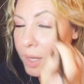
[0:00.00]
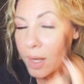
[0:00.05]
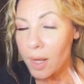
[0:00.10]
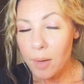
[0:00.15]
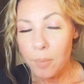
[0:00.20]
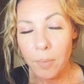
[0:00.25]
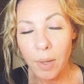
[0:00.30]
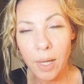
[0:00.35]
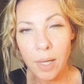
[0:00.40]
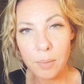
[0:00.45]
And
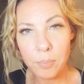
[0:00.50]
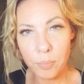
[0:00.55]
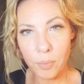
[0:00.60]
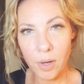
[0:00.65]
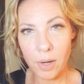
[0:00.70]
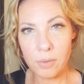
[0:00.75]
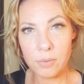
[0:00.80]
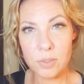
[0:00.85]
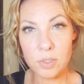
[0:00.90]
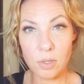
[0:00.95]
my
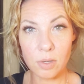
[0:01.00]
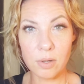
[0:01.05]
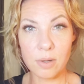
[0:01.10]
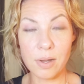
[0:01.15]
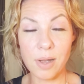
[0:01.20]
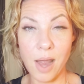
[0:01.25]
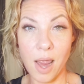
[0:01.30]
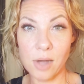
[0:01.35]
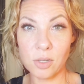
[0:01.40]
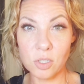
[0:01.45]
brows
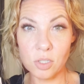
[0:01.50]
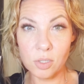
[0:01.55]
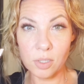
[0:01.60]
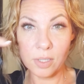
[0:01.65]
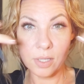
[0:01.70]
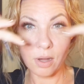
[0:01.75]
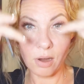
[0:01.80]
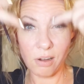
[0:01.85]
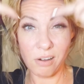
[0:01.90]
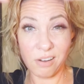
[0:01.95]

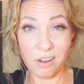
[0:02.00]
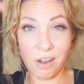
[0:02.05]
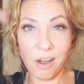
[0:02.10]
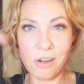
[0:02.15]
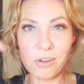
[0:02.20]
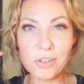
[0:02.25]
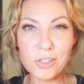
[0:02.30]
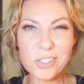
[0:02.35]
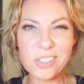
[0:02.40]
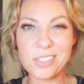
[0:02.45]
naturally are
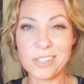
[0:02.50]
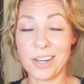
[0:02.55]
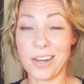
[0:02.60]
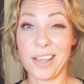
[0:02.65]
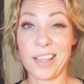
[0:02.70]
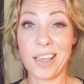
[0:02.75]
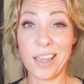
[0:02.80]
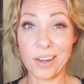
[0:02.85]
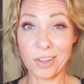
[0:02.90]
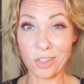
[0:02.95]
arched, and I
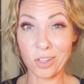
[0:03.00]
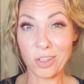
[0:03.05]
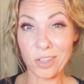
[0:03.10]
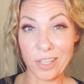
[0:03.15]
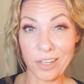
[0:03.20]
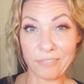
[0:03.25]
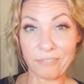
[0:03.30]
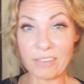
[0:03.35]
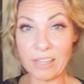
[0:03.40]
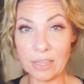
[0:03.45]
kind of look like
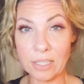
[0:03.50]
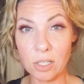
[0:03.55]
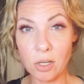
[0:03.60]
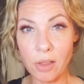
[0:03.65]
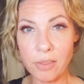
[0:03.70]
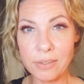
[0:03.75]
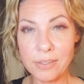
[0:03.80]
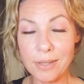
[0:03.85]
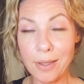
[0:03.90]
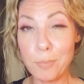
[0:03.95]
a villain all
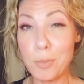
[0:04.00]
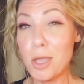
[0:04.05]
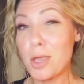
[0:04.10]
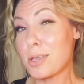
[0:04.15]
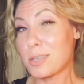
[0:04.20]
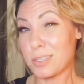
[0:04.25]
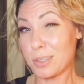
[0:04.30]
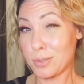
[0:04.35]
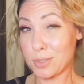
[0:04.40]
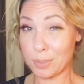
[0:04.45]
the time,
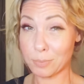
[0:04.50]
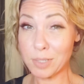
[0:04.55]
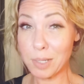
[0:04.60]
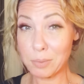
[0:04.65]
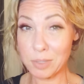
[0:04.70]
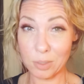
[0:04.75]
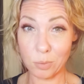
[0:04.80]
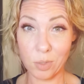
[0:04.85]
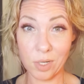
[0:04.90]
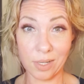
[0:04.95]
so sometimes
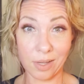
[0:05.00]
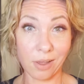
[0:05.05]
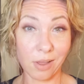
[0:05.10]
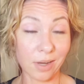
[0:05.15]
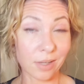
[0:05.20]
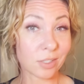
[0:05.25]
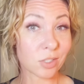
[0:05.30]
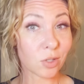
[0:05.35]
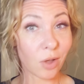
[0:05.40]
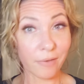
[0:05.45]
I want to kind
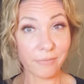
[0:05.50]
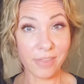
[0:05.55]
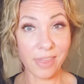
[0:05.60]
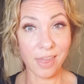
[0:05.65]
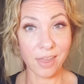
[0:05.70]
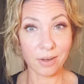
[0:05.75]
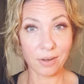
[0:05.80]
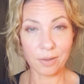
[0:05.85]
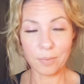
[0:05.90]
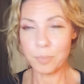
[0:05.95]
of soften
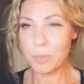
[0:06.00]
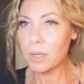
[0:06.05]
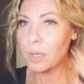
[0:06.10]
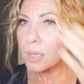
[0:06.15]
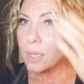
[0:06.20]
that up.